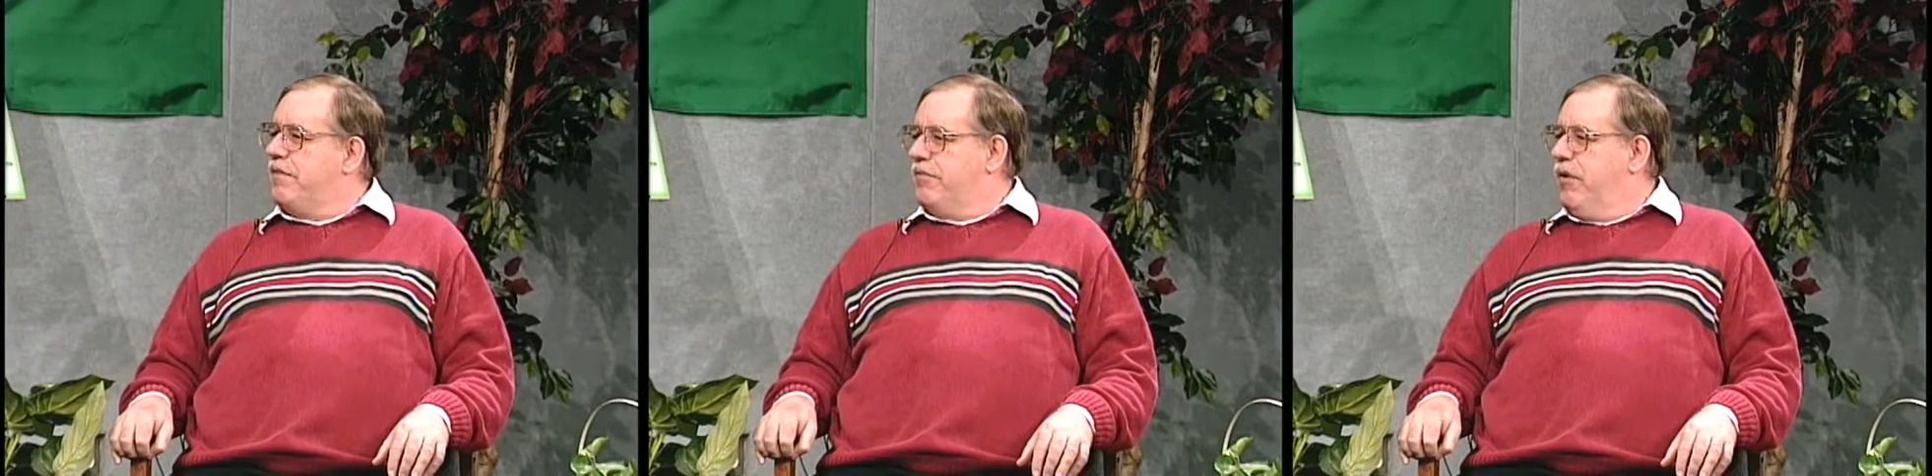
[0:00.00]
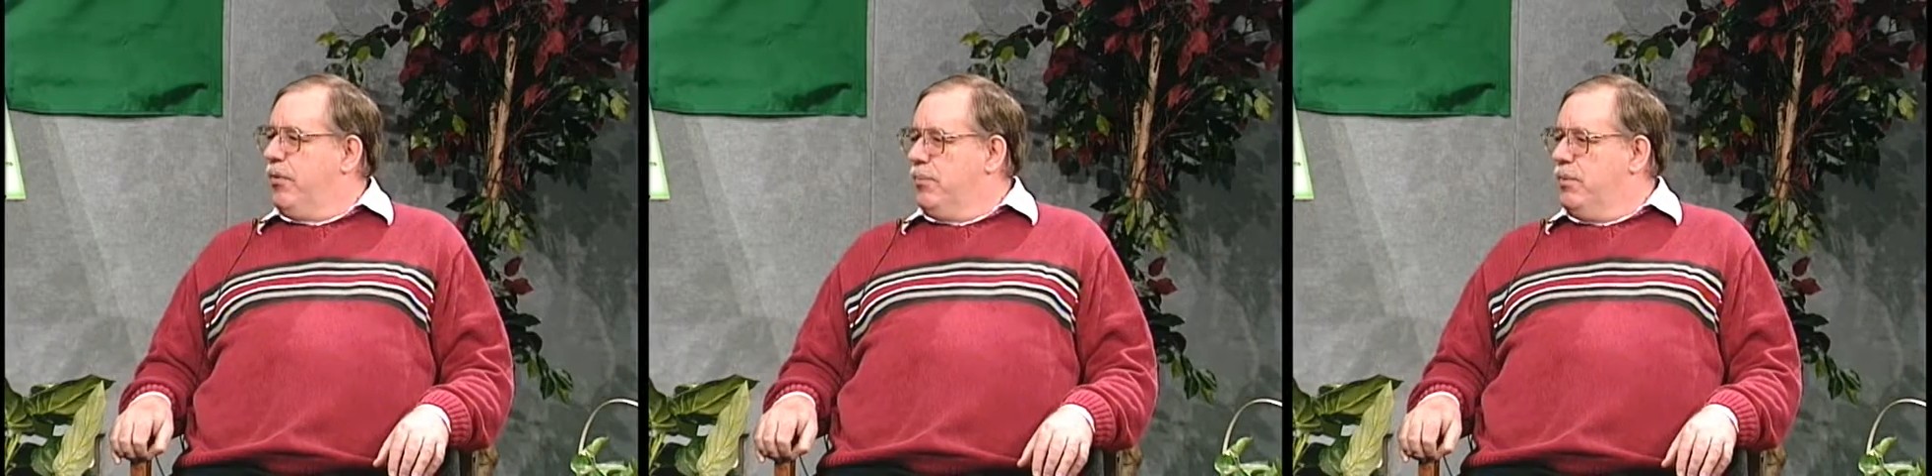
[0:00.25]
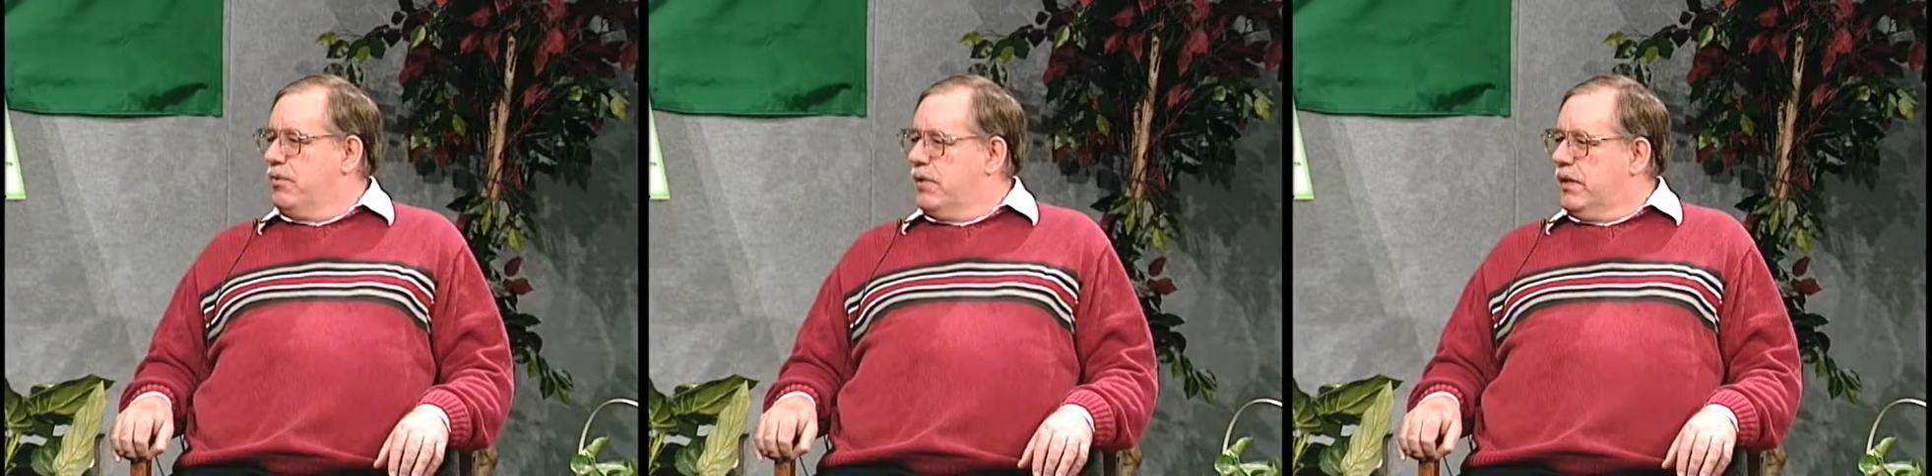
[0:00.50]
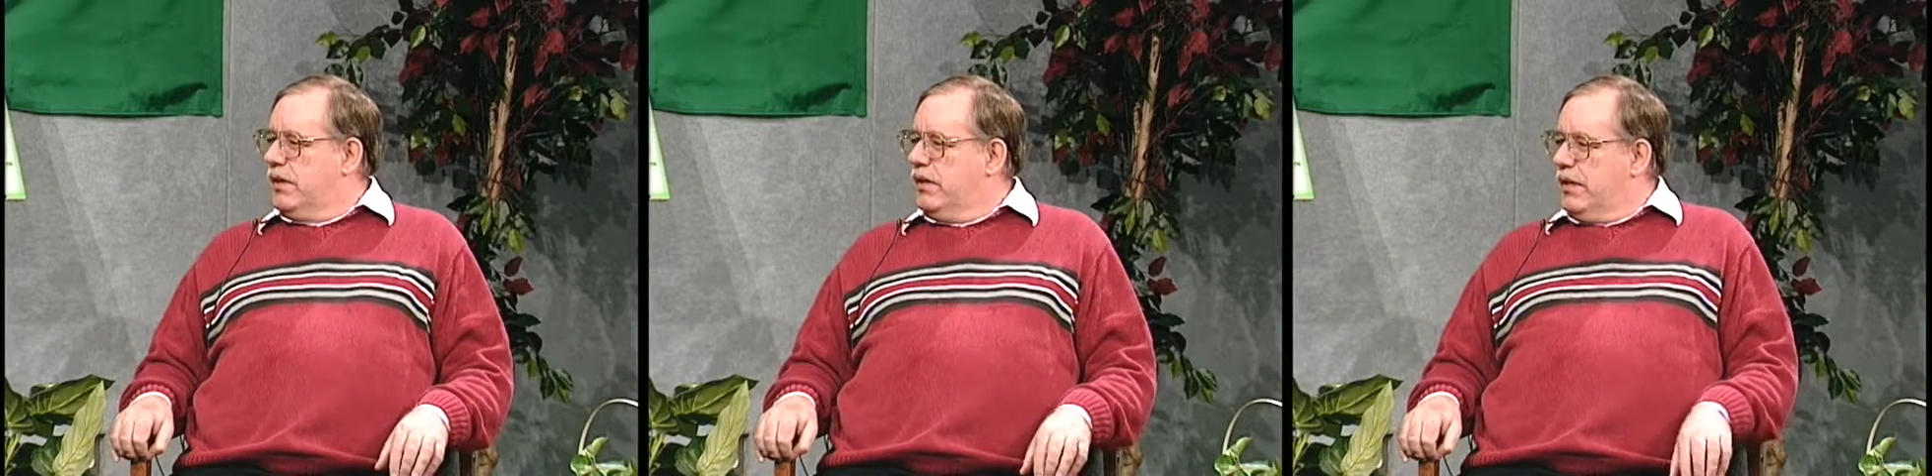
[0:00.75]
folk
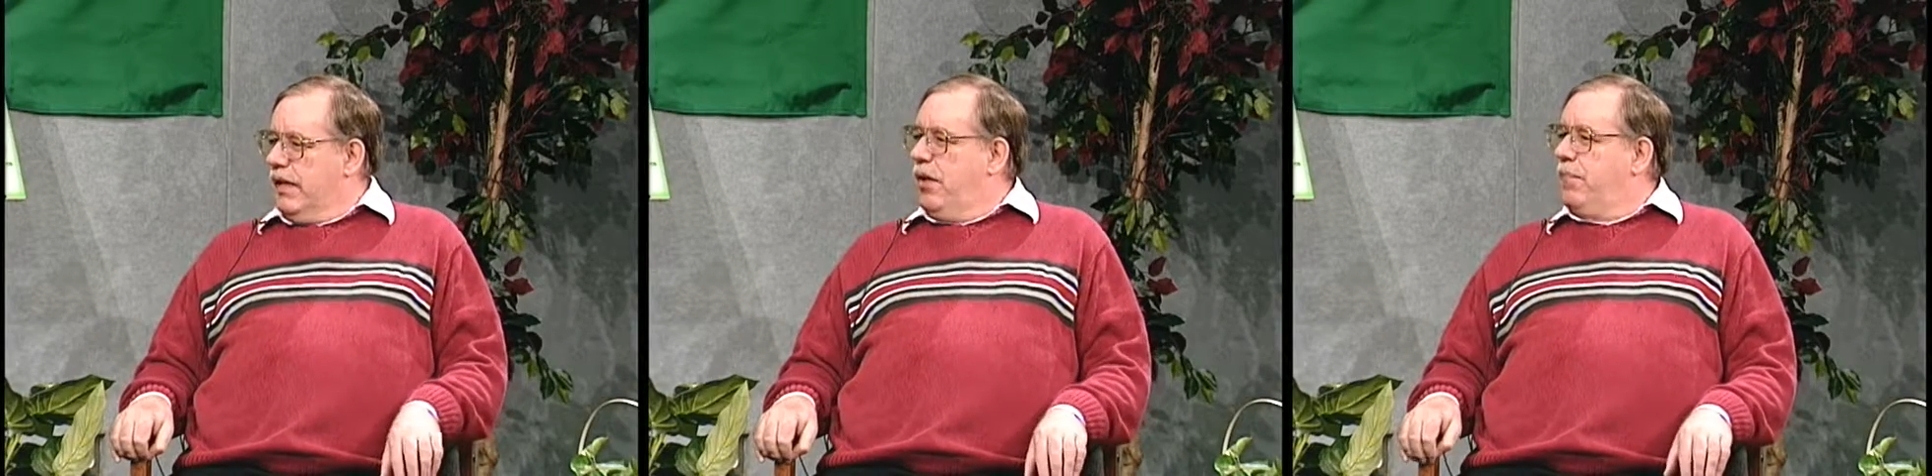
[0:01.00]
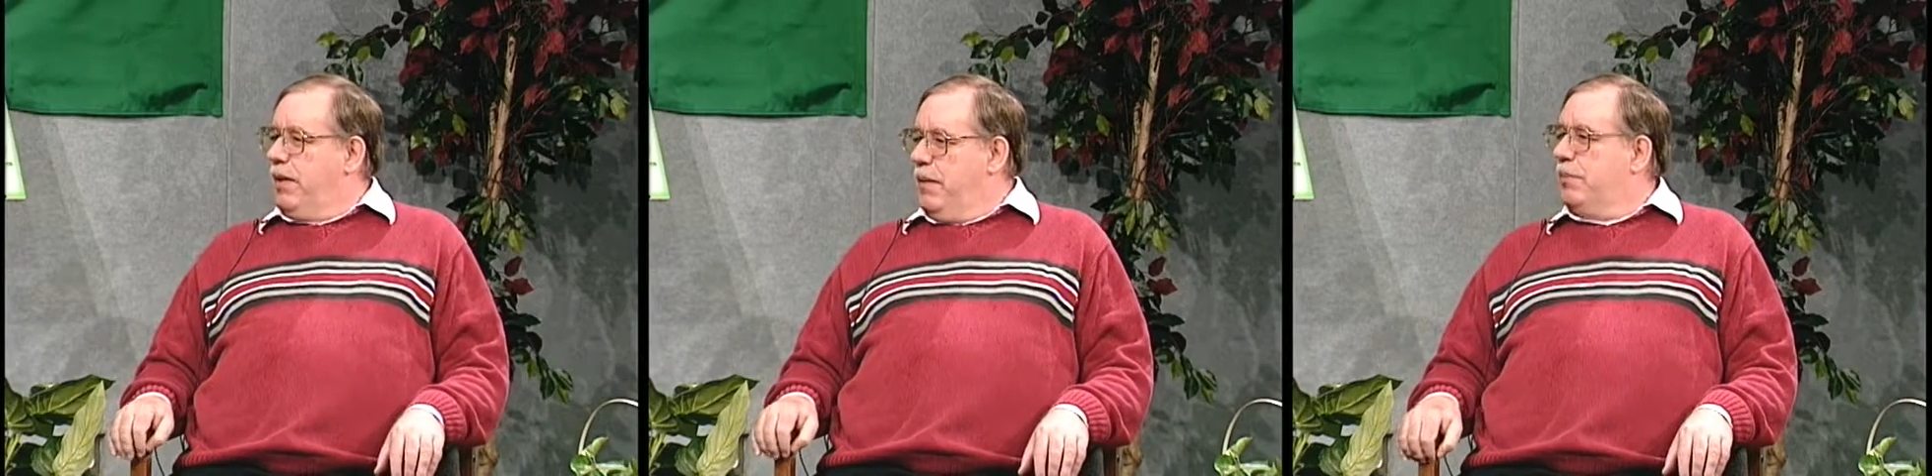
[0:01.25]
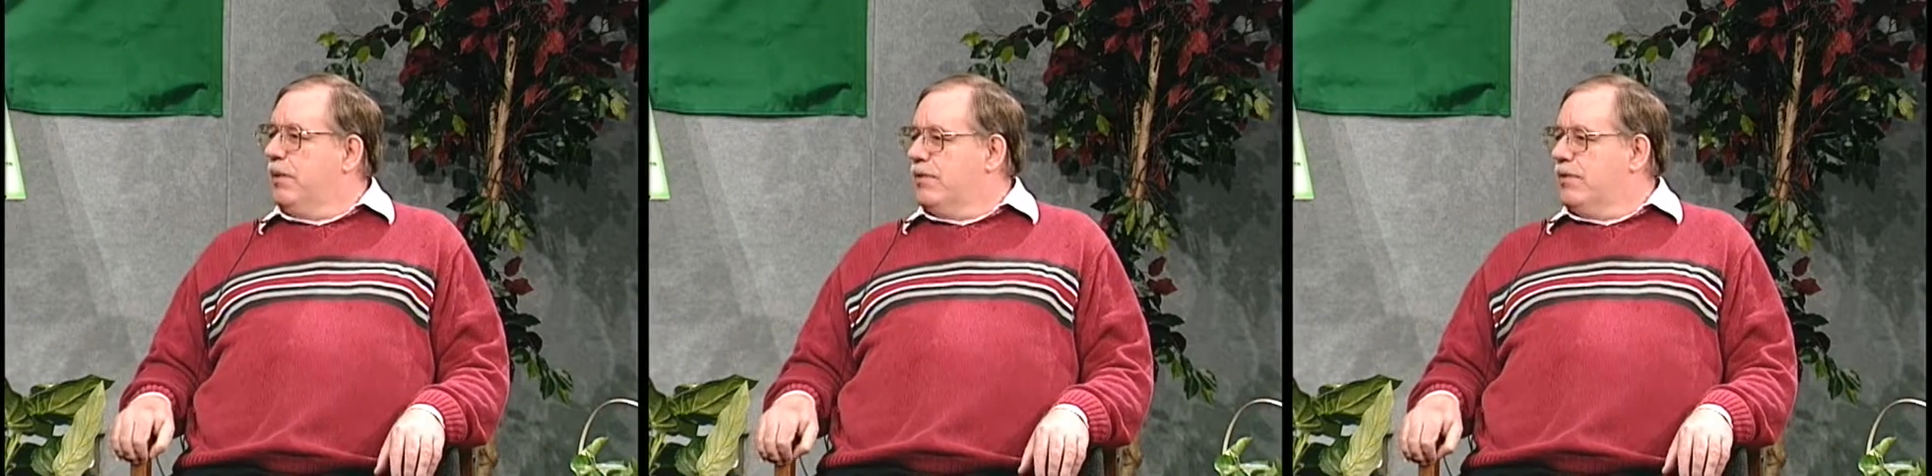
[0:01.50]
music. They got people